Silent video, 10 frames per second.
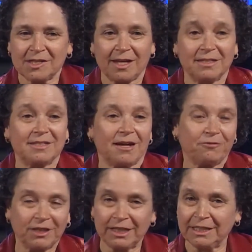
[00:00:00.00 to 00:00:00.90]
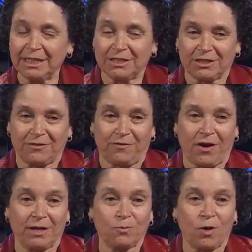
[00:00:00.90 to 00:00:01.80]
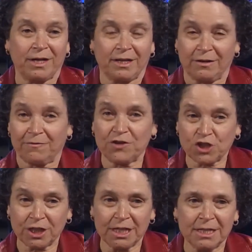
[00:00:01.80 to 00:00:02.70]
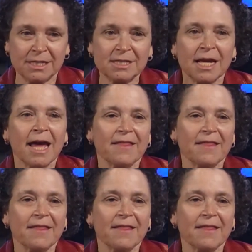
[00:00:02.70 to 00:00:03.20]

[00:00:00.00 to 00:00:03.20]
They definitely need to define what inefficient is.